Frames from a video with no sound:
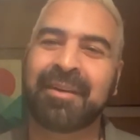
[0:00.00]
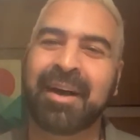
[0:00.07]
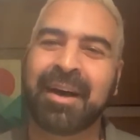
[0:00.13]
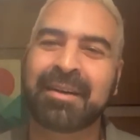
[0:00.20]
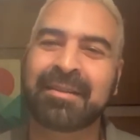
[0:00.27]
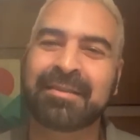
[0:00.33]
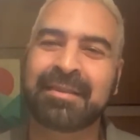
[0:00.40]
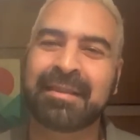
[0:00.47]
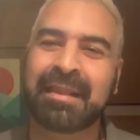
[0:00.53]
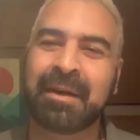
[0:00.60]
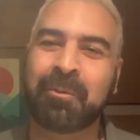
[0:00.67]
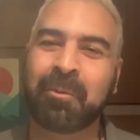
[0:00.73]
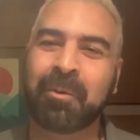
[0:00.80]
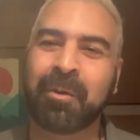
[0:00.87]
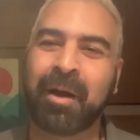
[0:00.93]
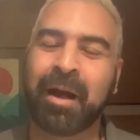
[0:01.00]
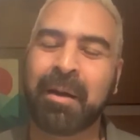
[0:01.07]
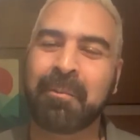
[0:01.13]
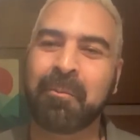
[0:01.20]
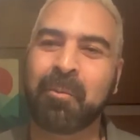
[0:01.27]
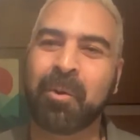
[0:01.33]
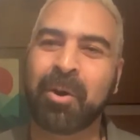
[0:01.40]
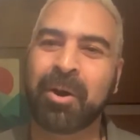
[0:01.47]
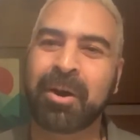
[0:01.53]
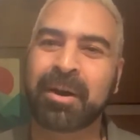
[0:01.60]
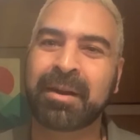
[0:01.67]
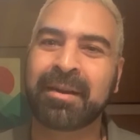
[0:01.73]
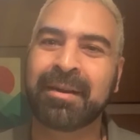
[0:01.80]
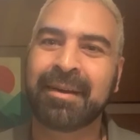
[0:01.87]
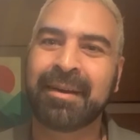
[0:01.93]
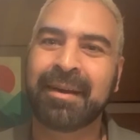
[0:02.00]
artists and their work,